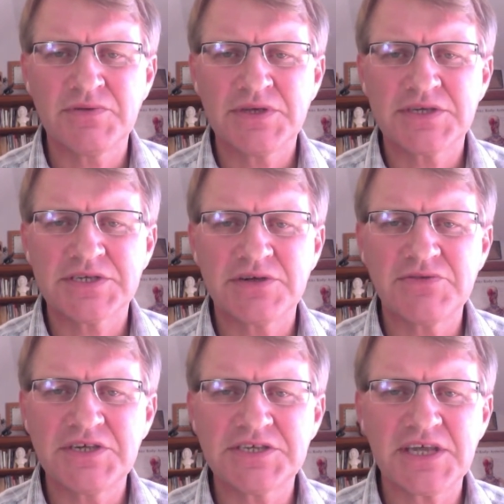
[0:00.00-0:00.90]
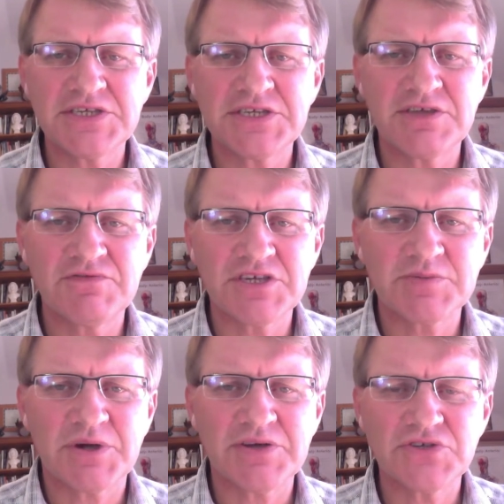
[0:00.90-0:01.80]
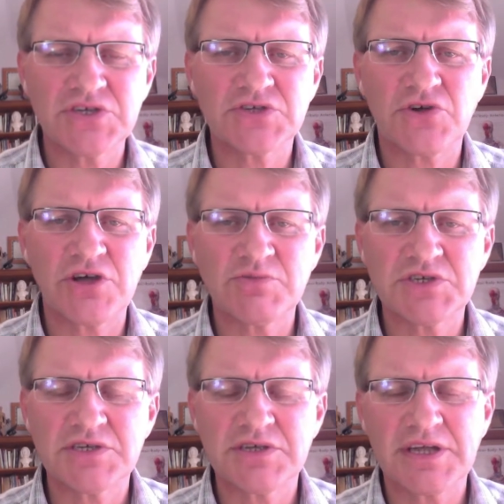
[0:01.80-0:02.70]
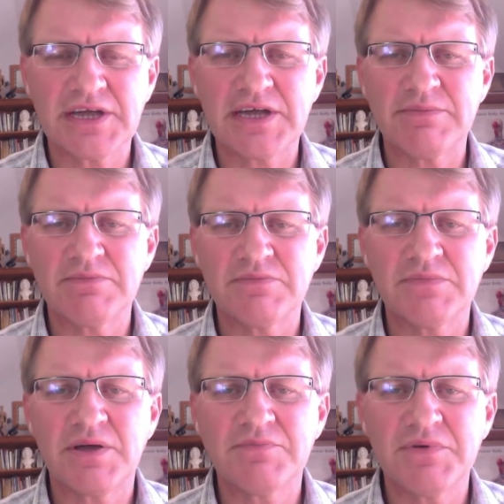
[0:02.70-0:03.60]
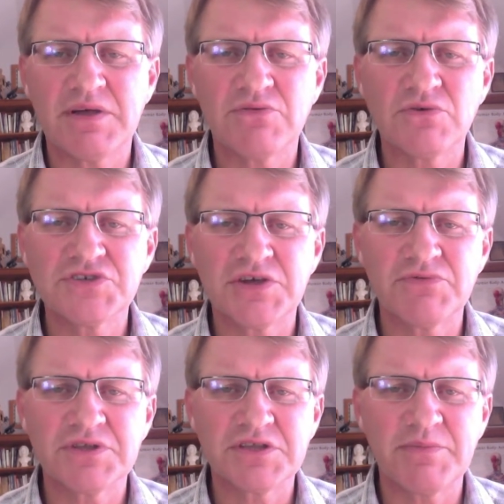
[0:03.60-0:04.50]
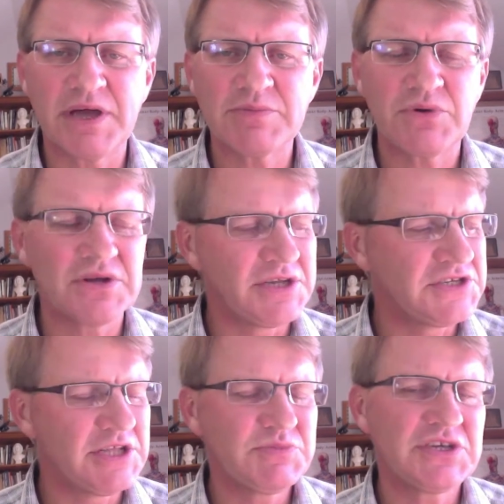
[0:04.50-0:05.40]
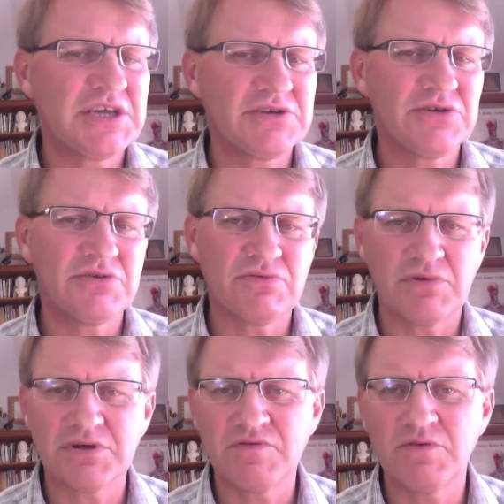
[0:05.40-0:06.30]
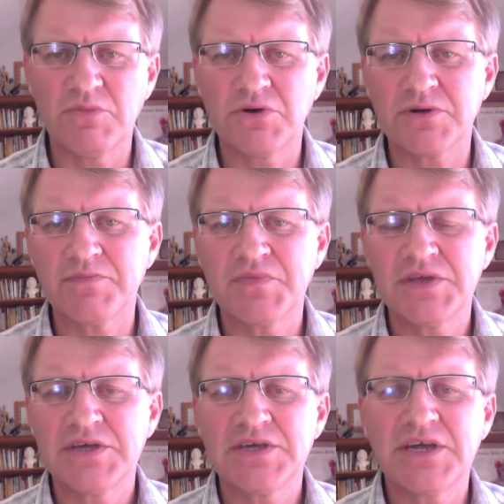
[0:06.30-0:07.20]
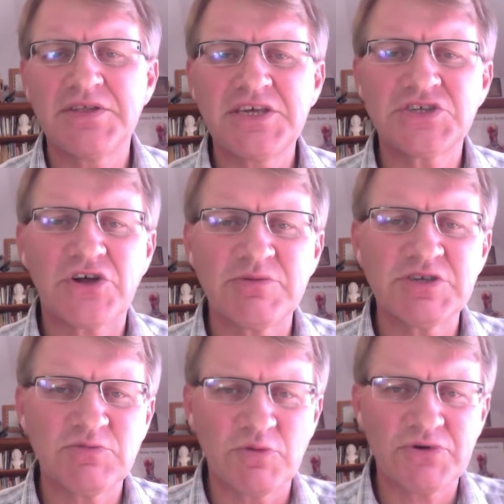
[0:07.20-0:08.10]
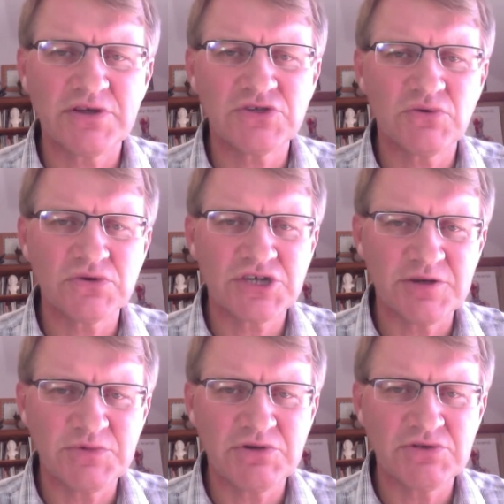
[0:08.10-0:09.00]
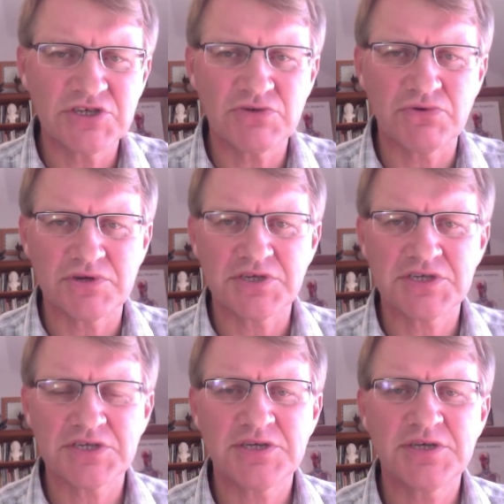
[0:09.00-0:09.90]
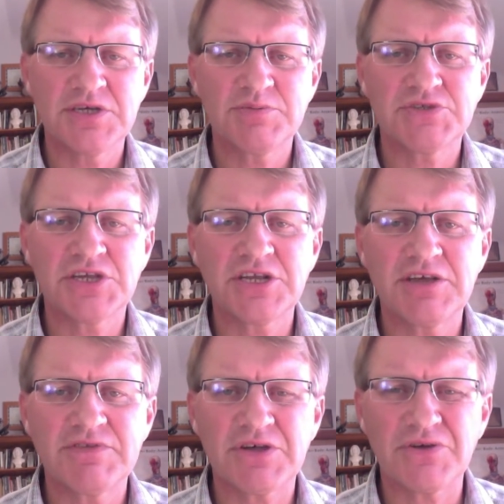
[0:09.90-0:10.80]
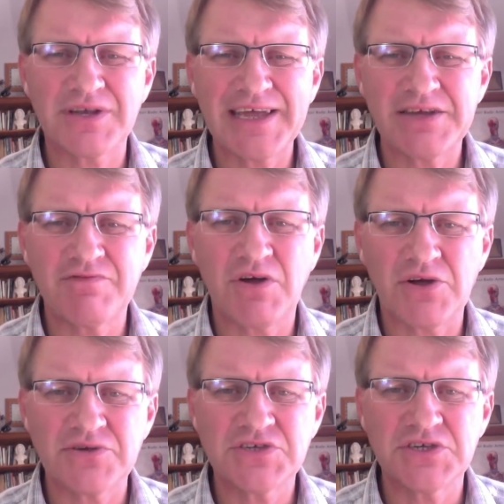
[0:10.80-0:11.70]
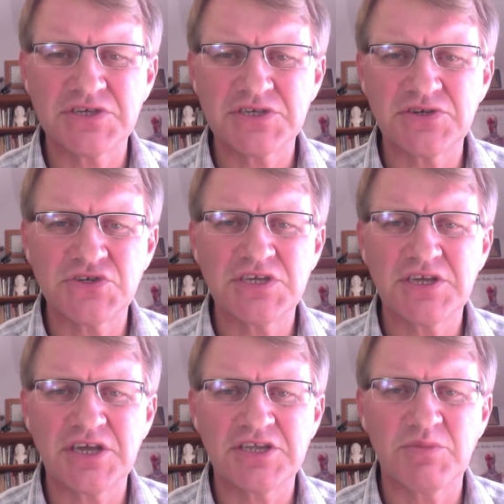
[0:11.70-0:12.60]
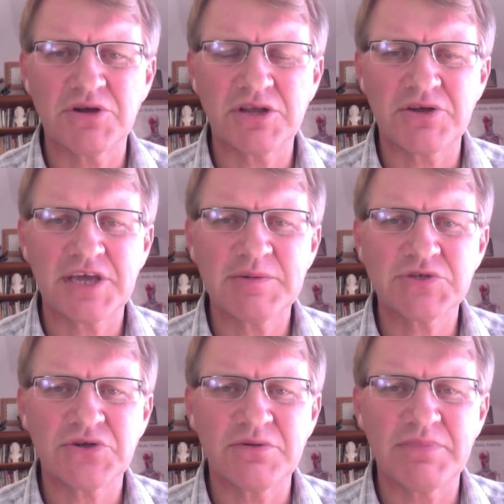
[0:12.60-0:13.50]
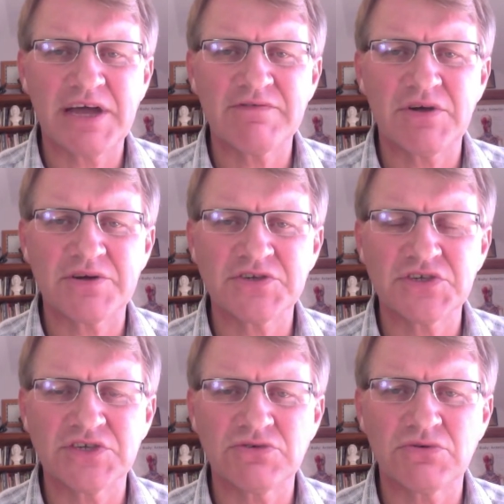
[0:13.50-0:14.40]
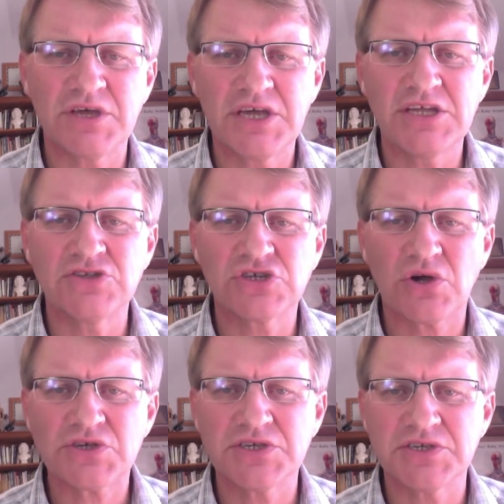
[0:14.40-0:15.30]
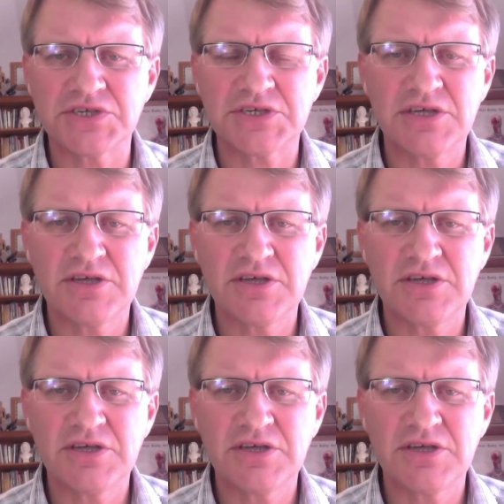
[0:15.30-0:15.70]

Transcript: So these sensitive dysbiosis types um, are also written about by Liz Lipski in her wonderful book. And these types are more prone to autoimmune disorders, particularly if they've got latent viruses sitting in the body like Epstein-Barr viruses or hidden toxins.